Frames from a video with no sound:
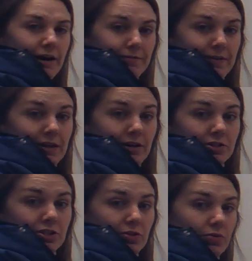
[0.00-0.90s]
at figure
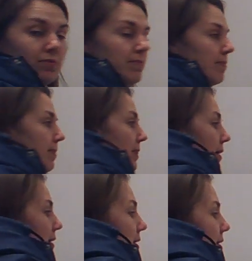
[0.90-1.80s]
2,
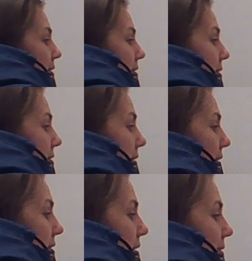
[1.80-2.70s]

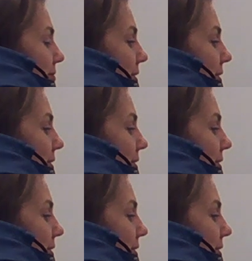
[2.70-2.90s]
6 at